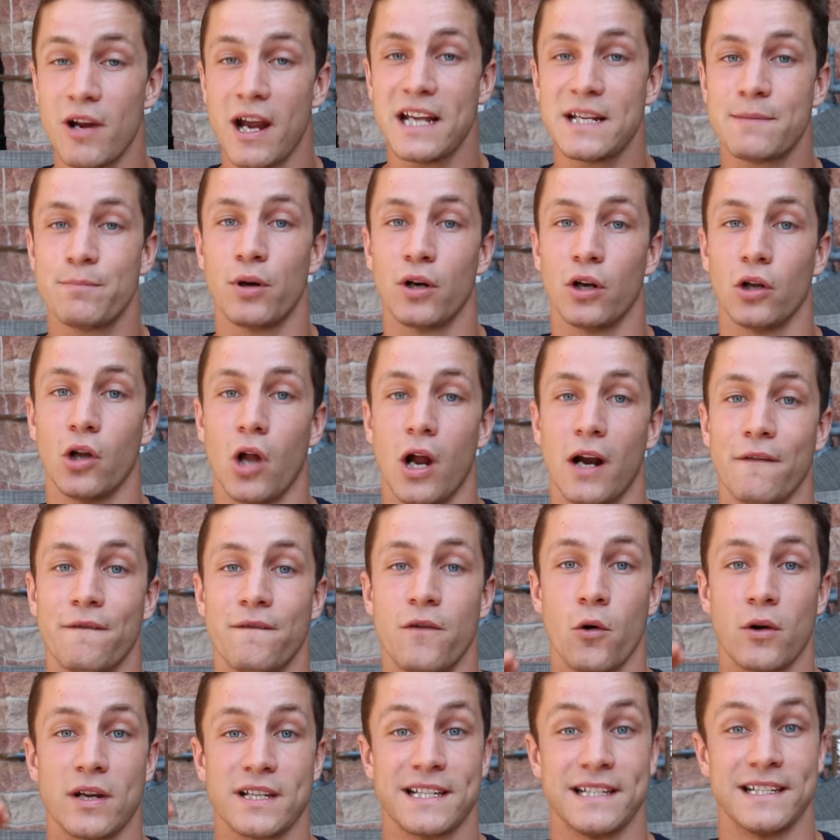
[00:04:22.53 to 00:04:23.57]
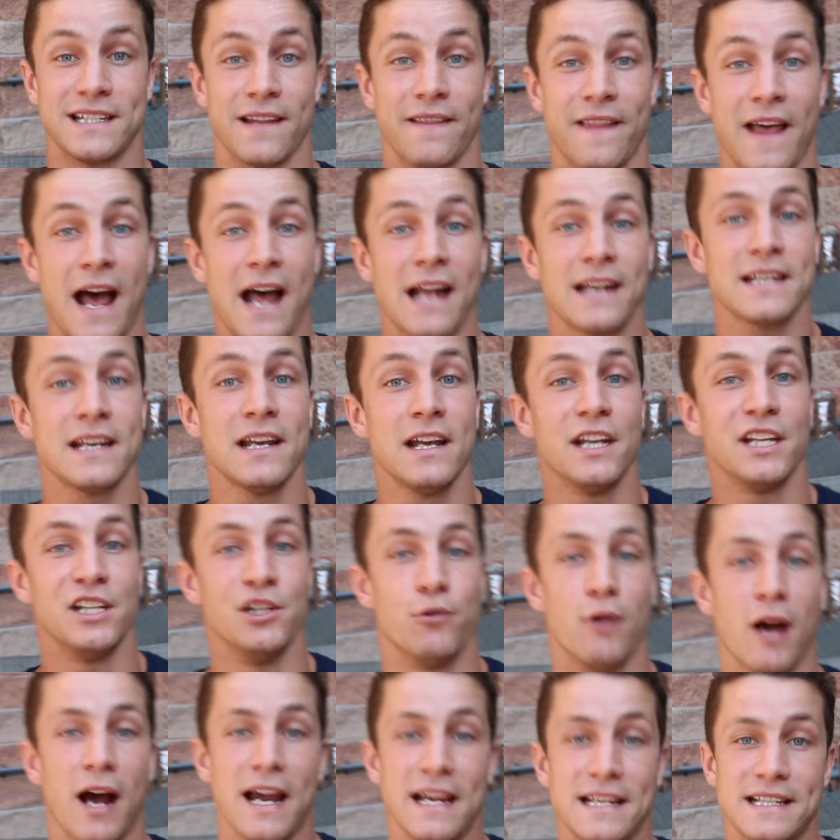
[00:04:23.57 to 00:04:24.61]
you guys put a lot of focus into that, you
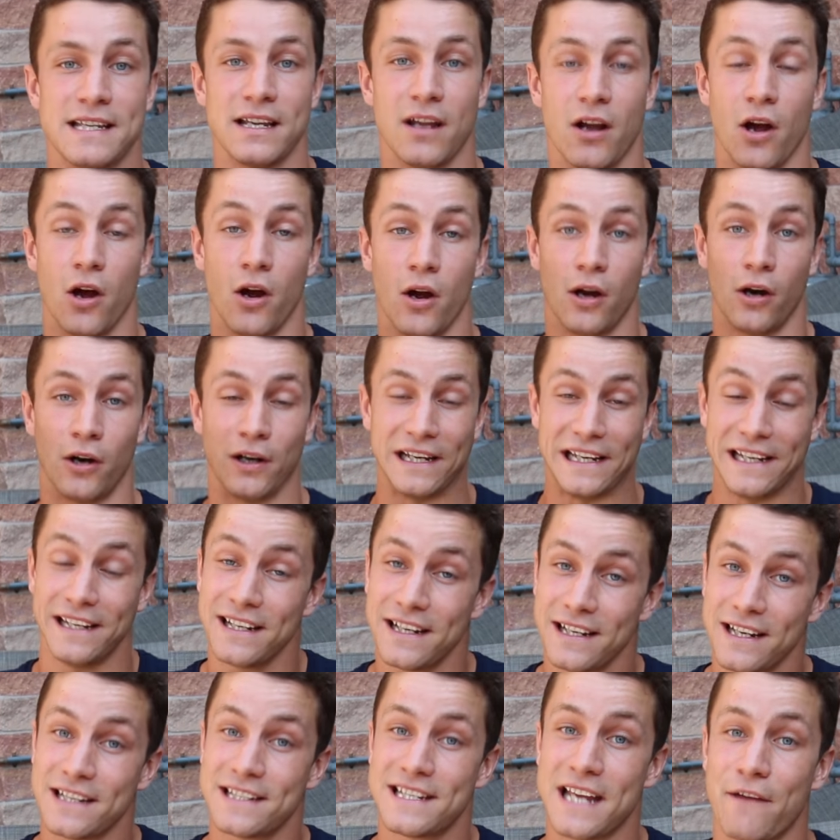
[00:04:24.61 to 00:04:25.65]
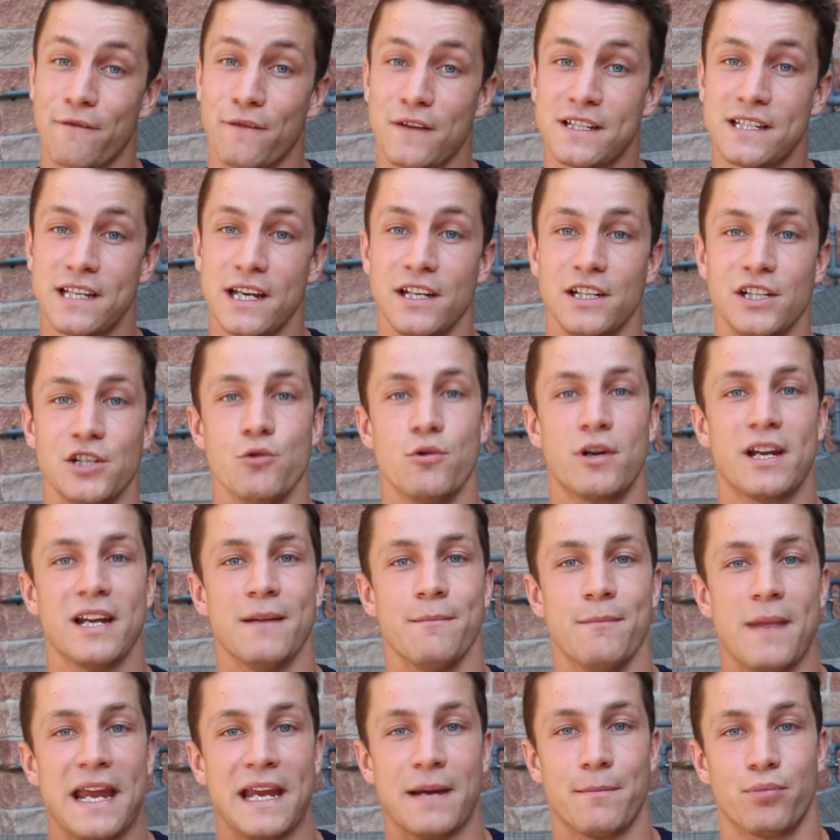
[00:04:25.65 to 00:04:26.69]
guys are eating in a deficit, you can
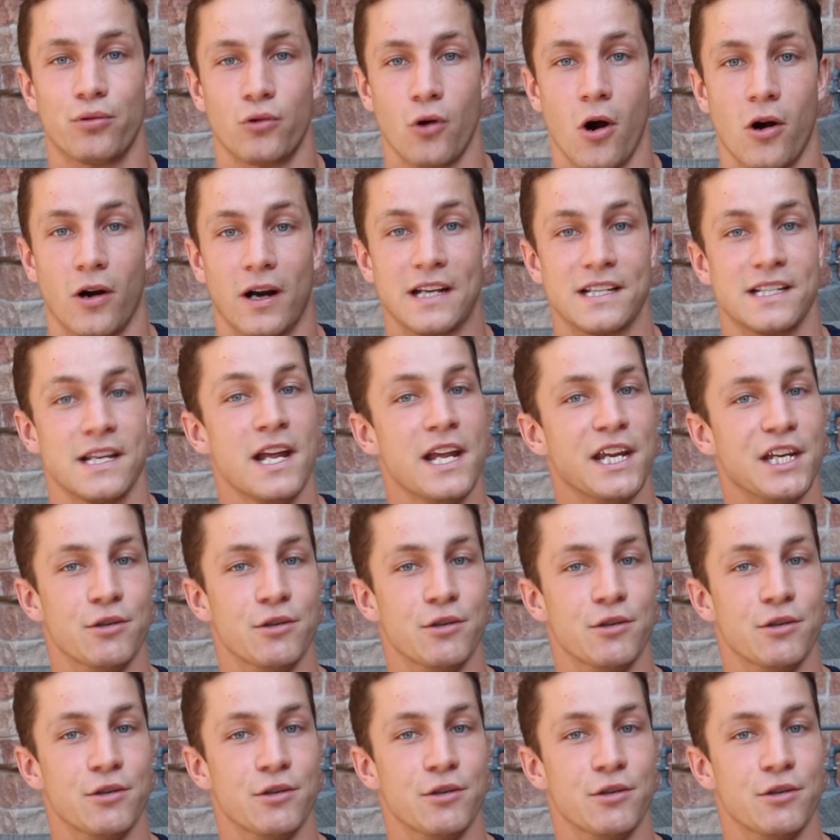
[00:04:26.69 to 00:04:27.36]
make progress.